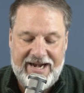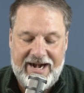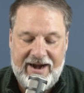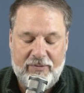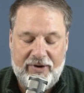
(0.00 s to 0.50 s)

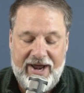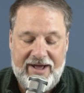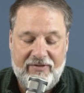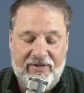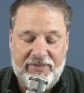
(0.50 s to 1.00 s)
and I will
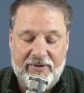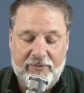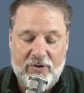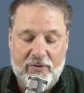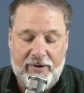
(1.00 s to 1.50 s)
not let
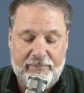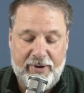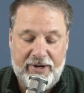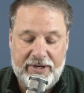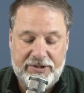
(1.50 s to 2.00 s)
them go
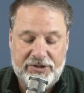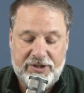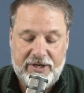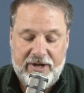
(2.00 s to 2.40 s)
unpunished.